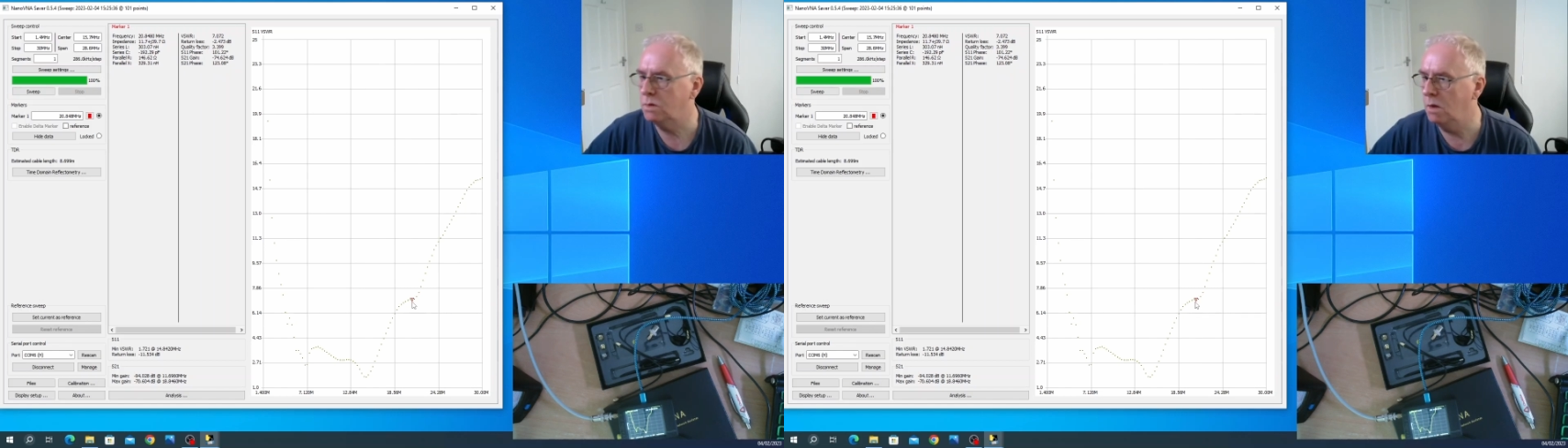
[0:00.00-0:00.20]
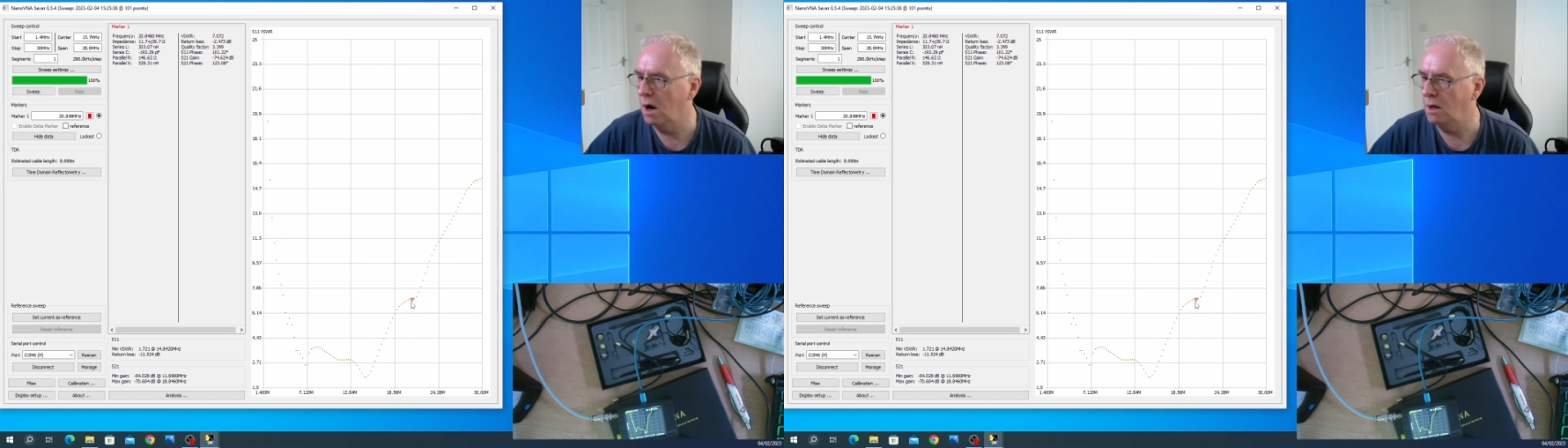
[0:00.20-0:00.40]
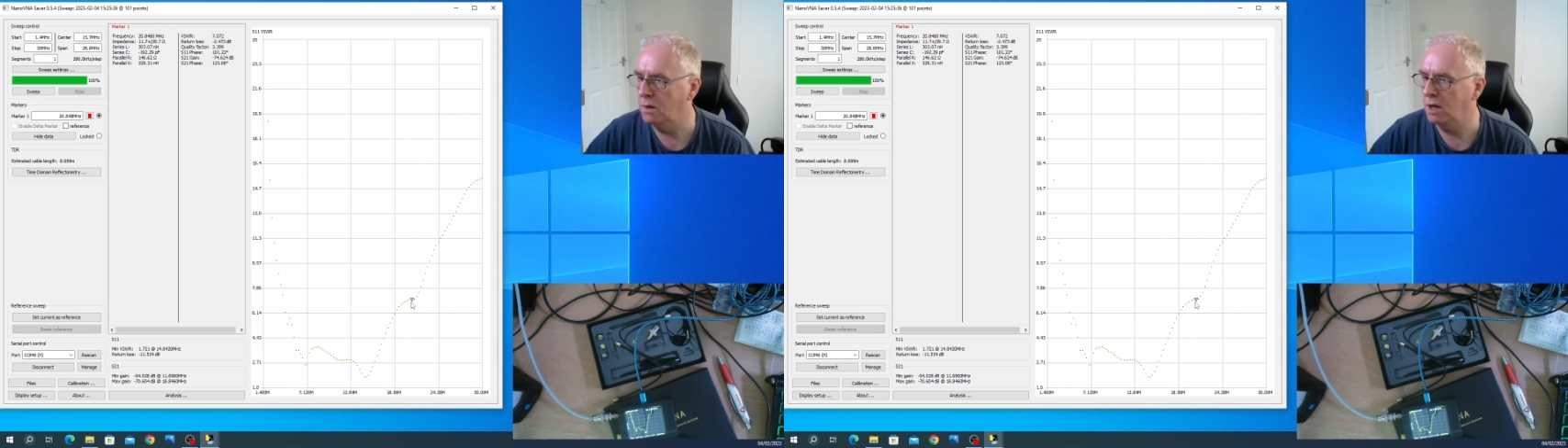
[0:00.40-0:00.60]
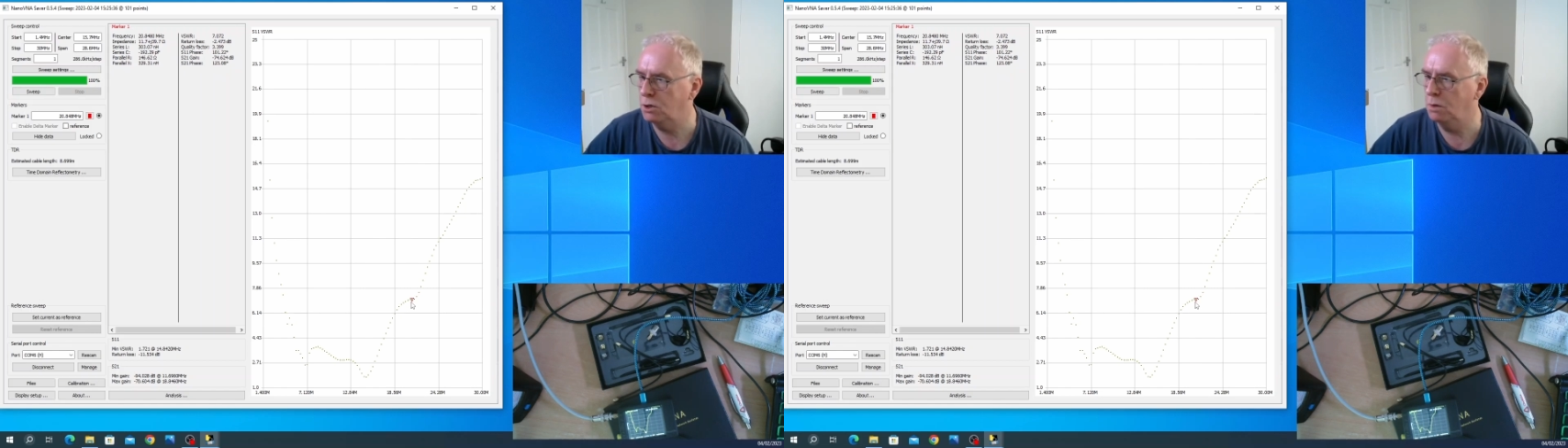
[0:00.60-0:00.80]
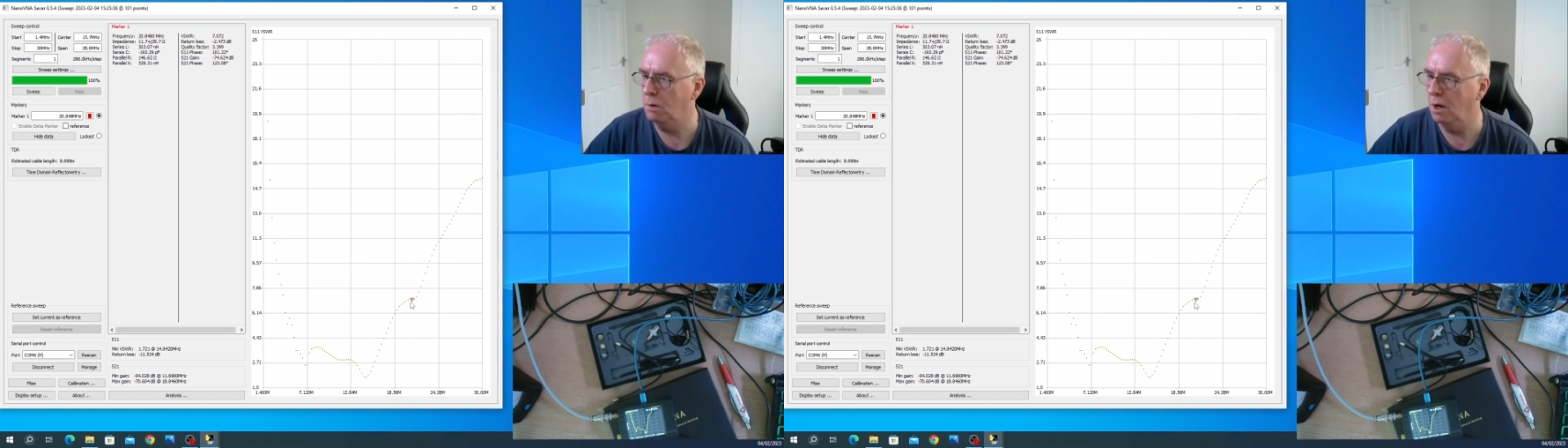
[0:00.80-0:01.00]
The
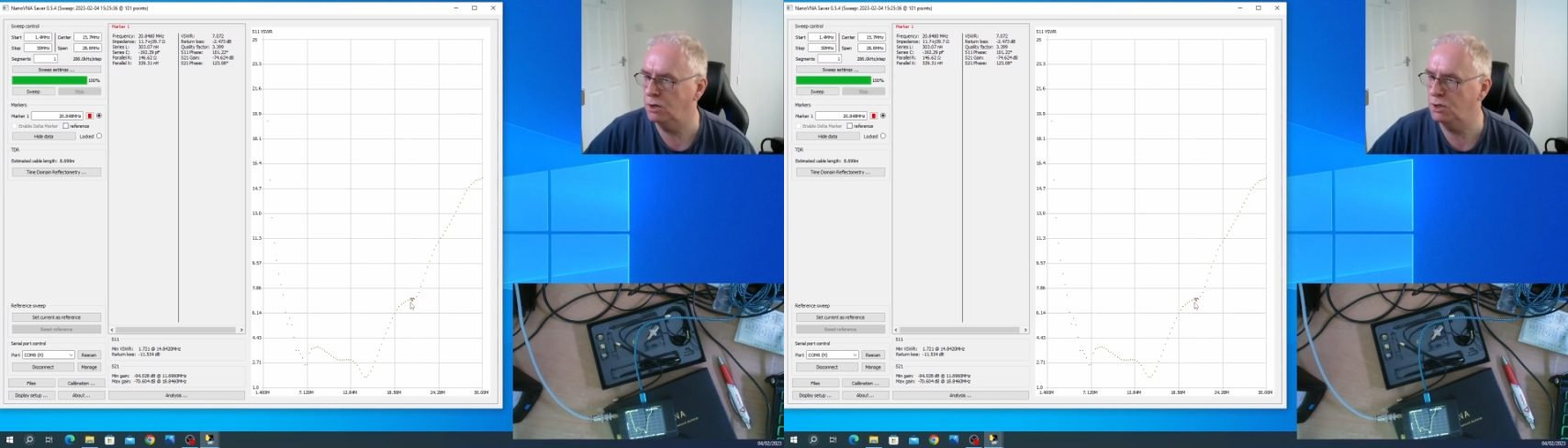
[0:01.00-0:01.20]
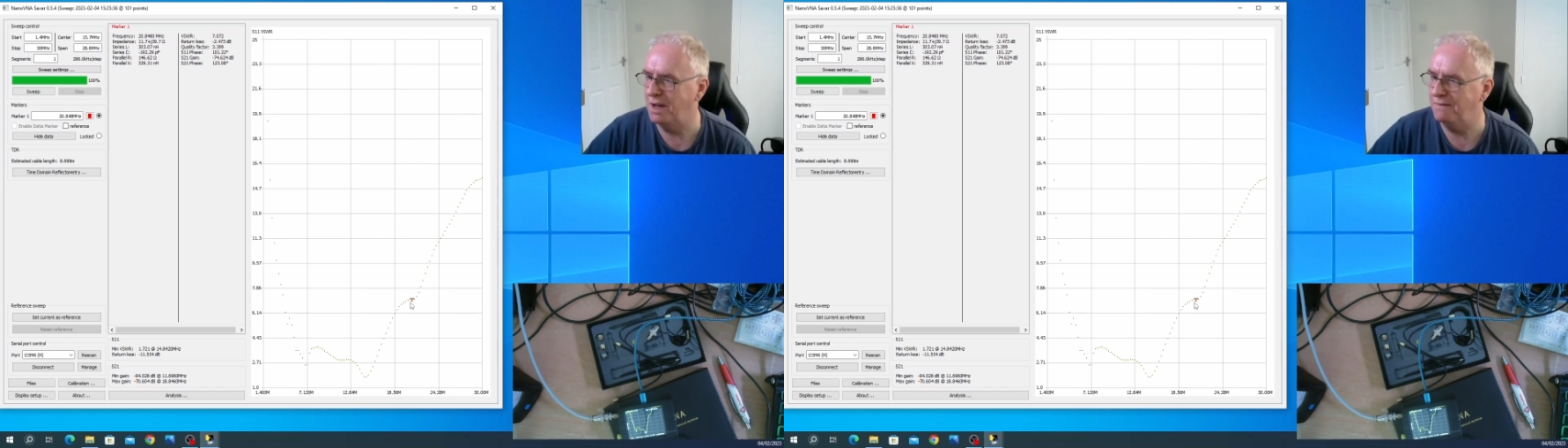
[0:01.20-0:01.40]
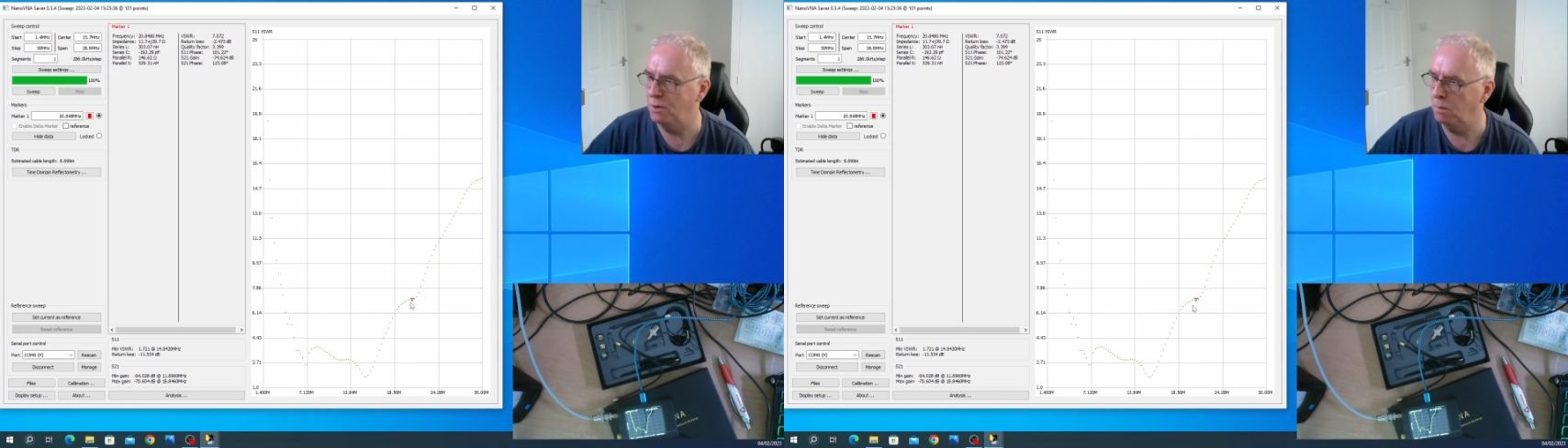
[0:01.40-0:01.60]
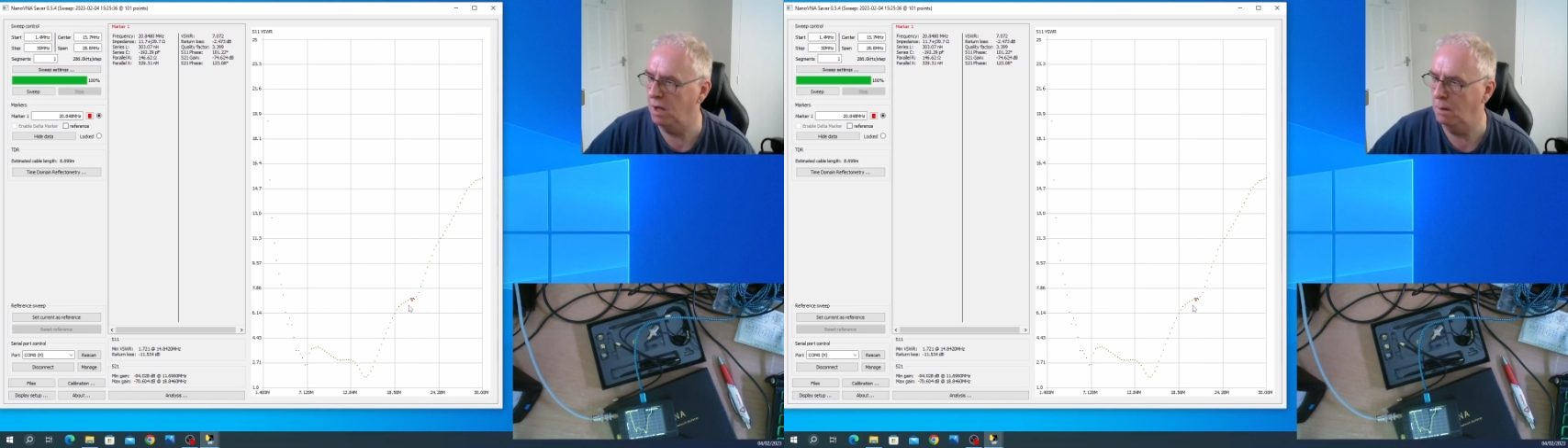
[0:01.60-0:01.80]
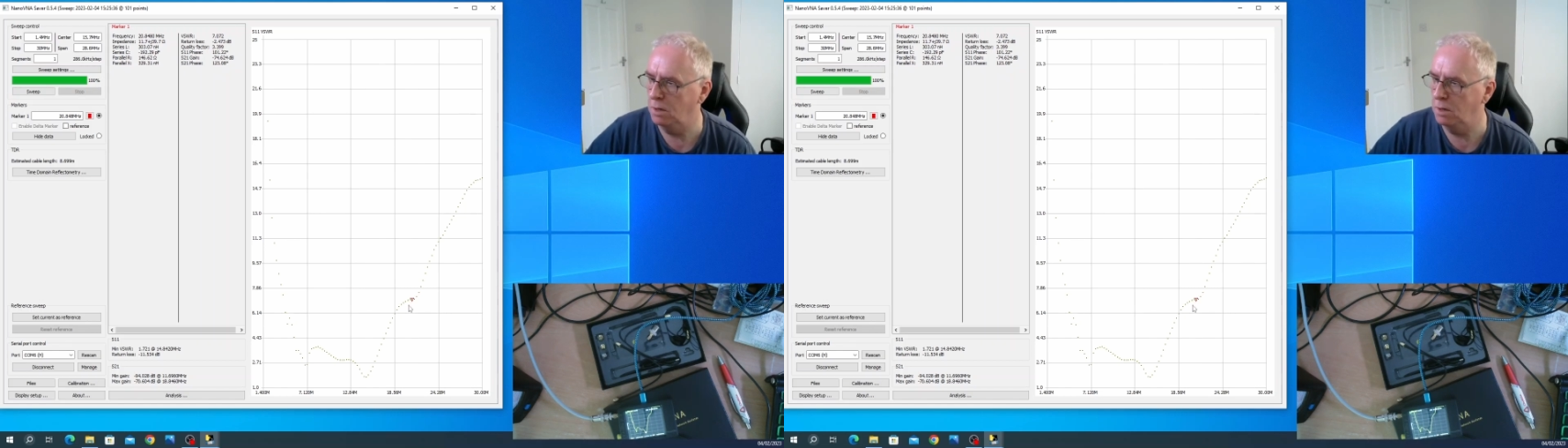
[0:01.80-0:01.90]
SWR 7 up there,